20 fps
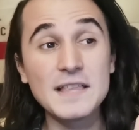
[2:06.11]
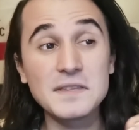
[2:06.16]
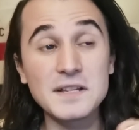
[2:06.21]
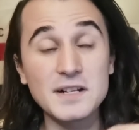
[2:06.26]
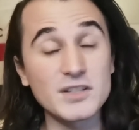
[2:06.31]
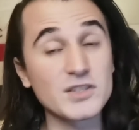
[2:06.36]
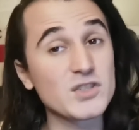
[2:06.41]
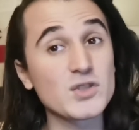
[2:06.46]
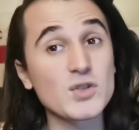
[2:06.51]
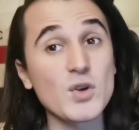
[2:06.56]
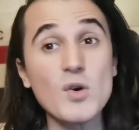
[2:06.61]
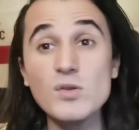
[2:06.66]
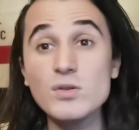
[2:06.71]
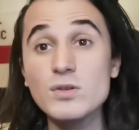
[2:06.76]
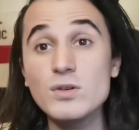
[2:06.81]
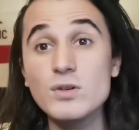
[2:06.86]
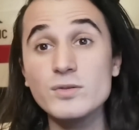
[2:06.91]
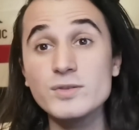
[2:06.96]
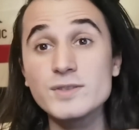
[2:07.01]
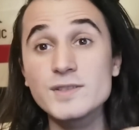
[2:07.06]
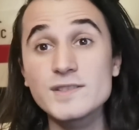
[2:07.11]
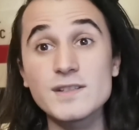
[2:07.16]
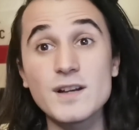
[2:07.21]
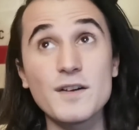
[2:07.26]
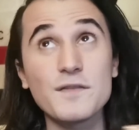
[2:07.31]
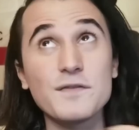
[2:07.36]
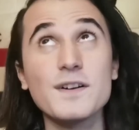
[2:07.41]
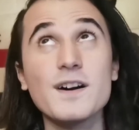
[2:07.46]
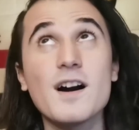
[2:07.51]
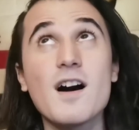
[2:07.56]
Their solo
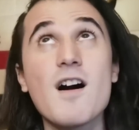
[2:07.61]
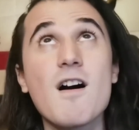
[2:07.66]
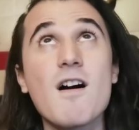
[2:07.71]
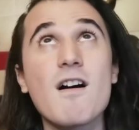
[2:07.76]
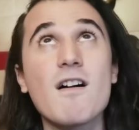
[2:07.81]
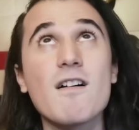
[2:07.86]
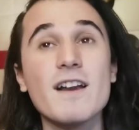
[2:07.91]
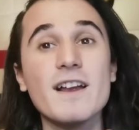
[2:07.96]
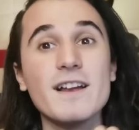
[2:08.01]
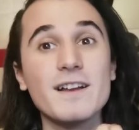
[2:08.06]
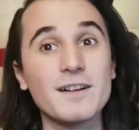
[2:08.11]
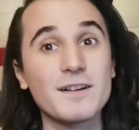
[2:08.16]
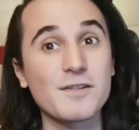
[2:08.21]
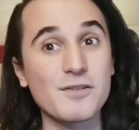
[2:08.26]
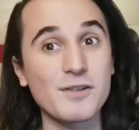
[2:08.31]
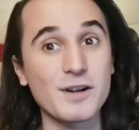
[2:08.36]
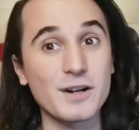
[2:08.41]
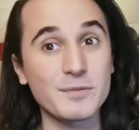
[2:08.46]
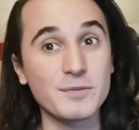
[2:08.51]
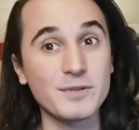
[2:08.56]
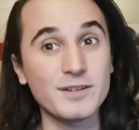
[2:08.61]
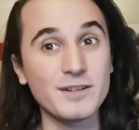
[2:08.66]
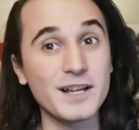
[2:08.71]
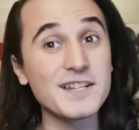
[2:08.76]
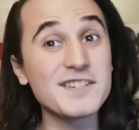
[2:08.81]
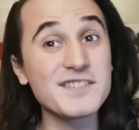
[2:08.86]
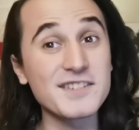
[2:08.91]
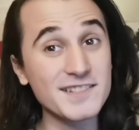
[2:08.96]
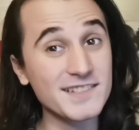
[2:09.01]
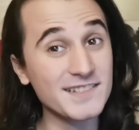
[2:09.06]
stuff are incredible,
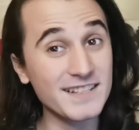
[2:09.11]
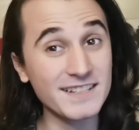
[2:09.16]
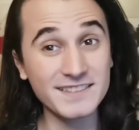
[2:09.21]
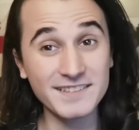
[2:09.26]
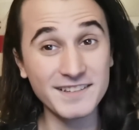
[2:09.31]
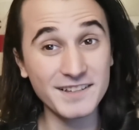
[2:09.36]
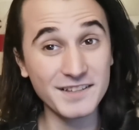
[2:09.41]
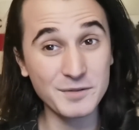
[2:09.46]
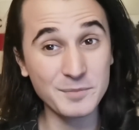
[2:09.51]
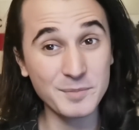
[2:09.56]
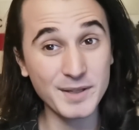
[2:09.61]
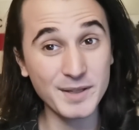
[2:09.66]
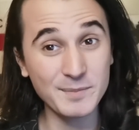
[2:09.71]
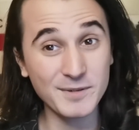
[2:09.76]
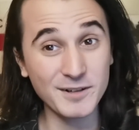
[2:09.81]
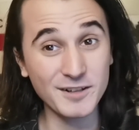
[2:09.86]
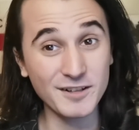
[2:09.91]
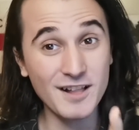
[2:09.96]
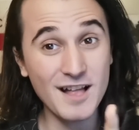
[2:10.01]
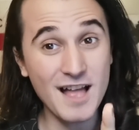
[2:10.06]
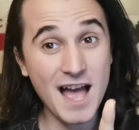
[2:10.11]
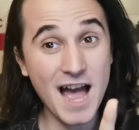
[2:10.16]
and just like the other people,